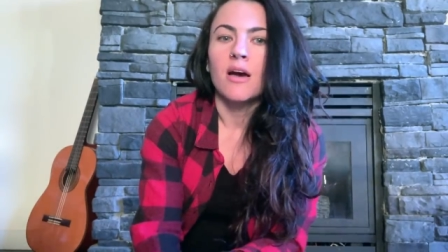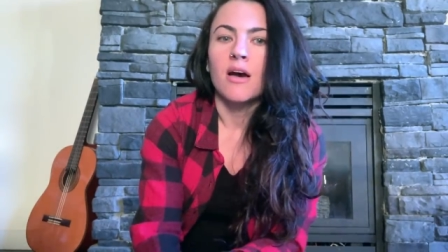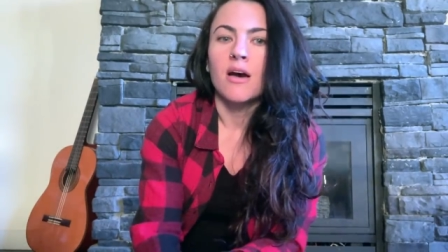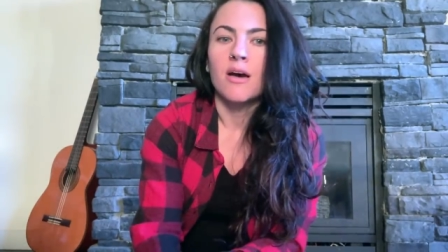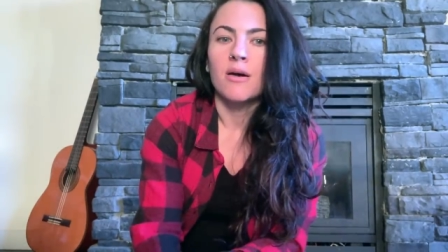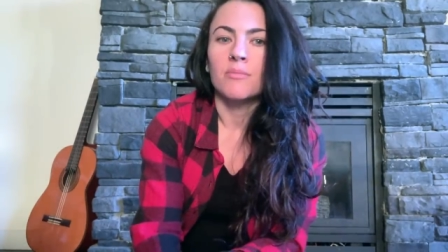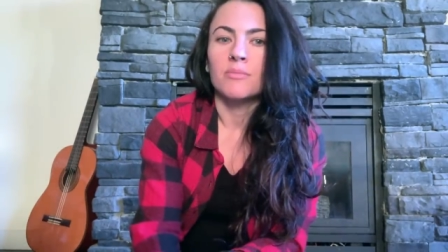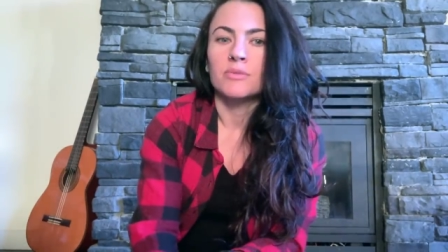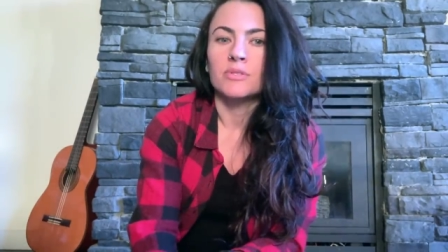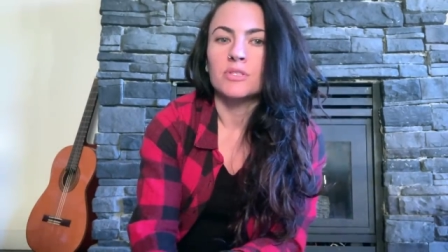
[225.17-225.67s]

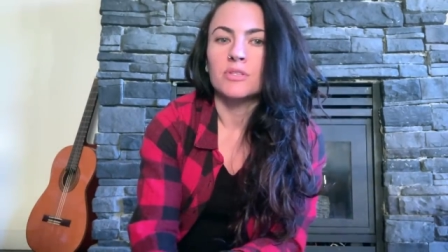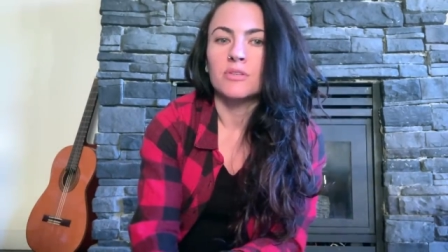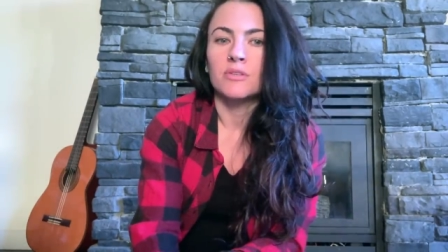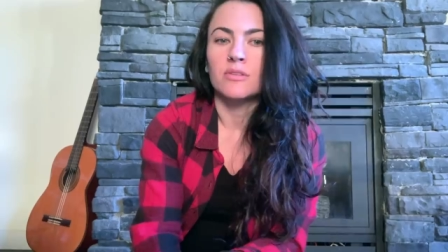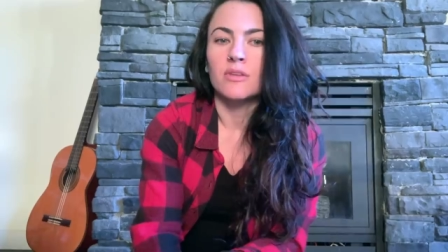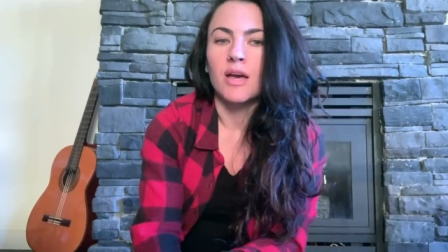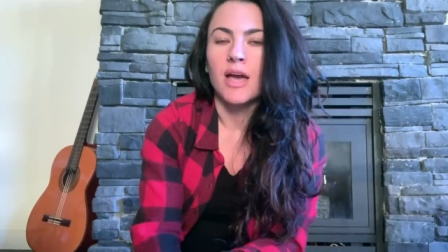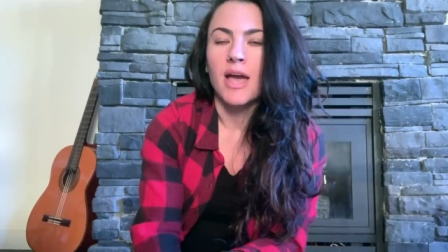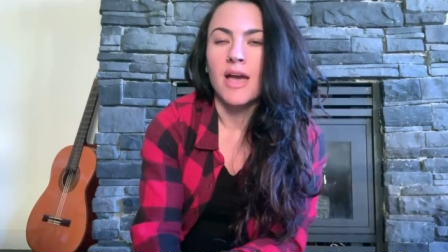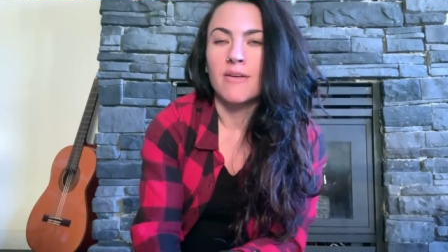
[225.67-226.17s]
To
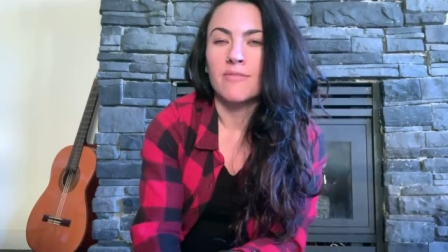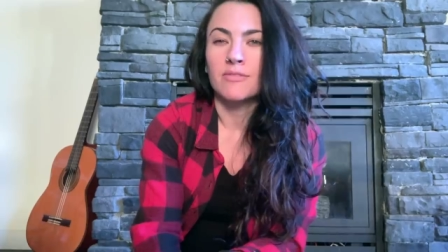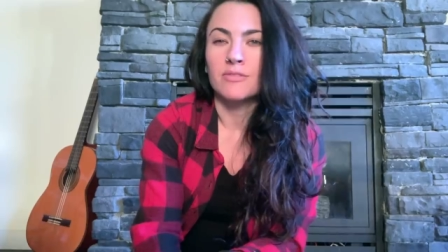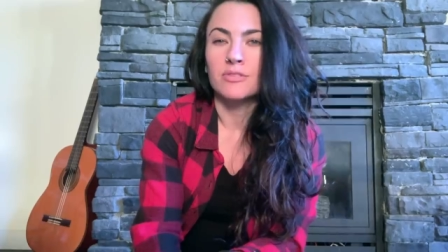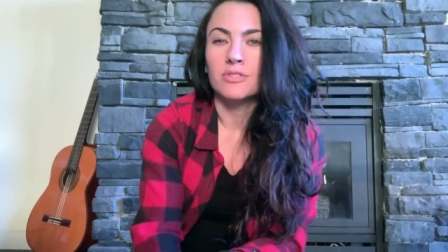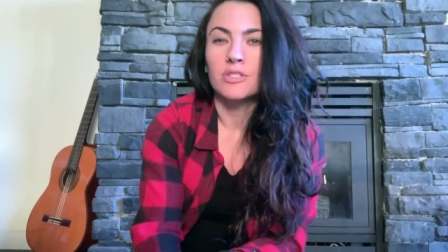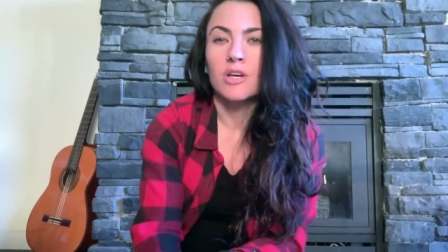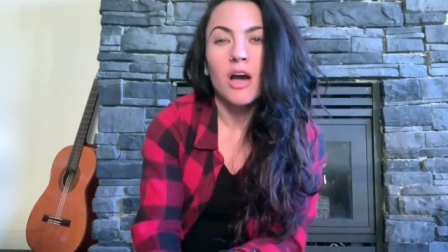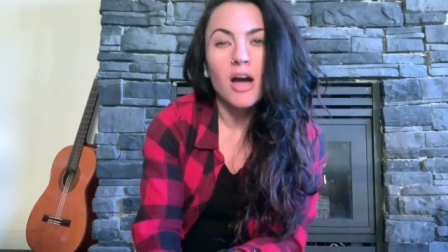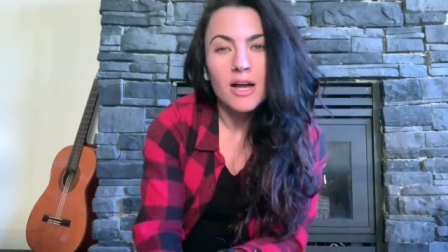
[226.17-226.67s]
not have
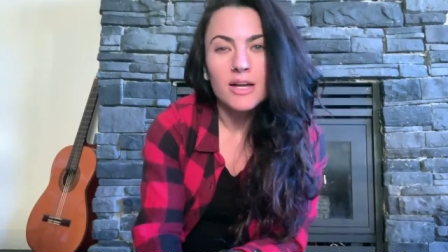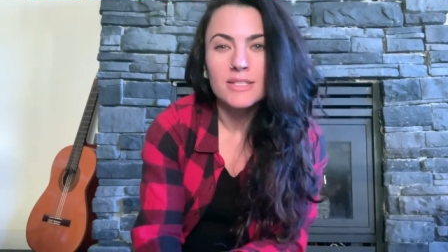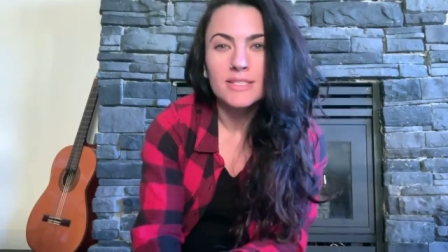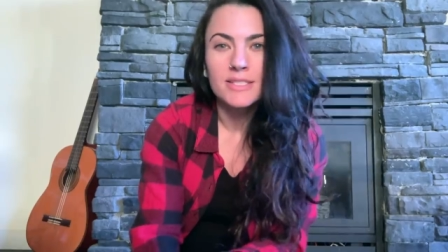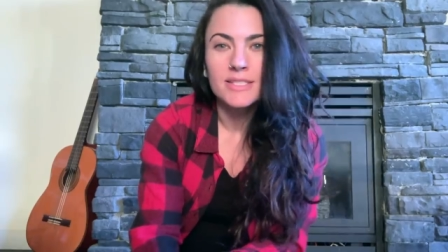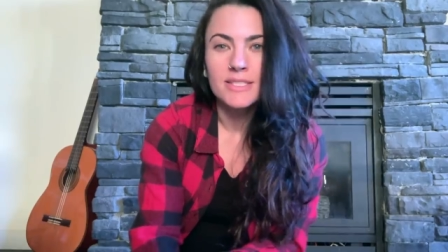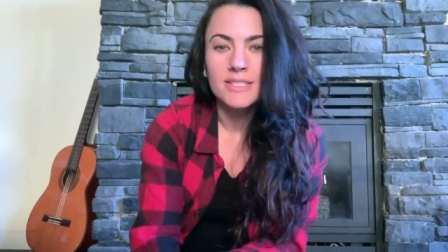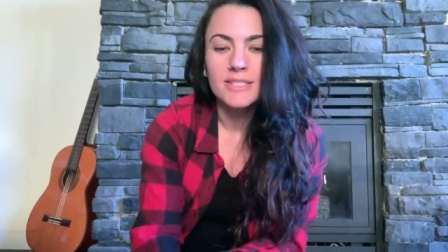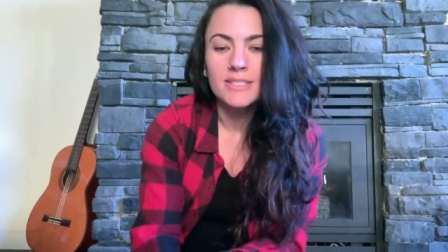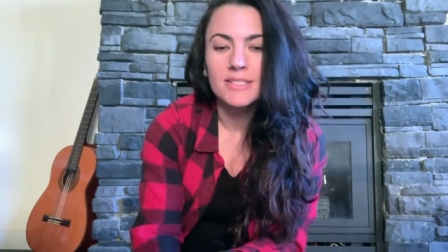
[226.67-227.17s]
those
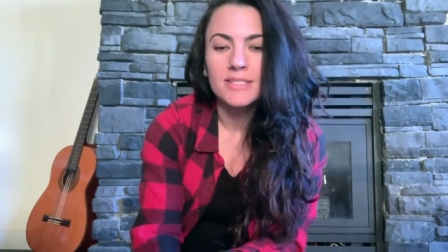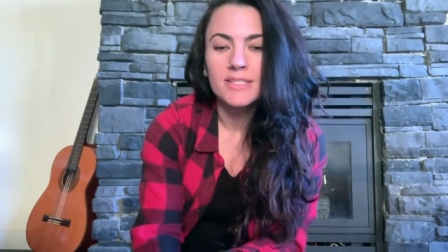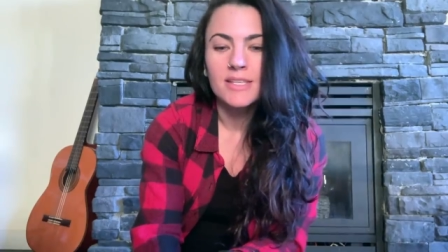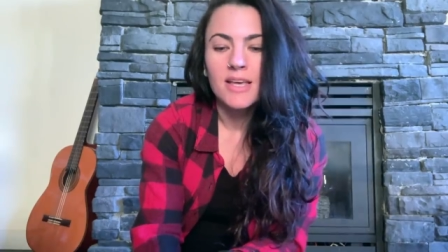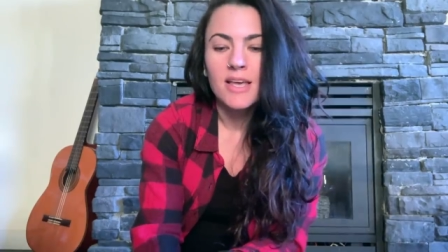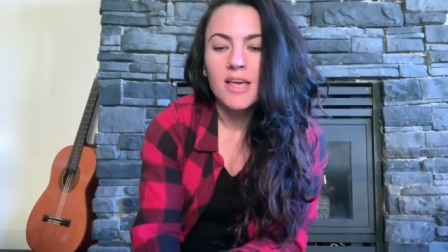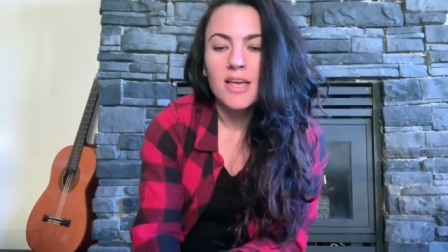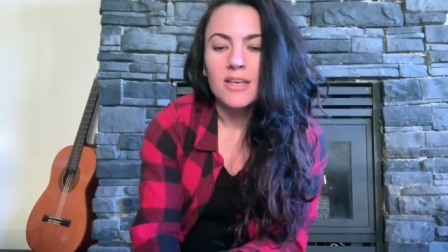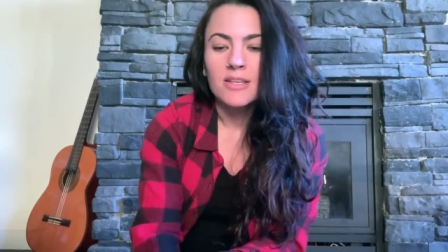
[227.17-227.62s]
toxins.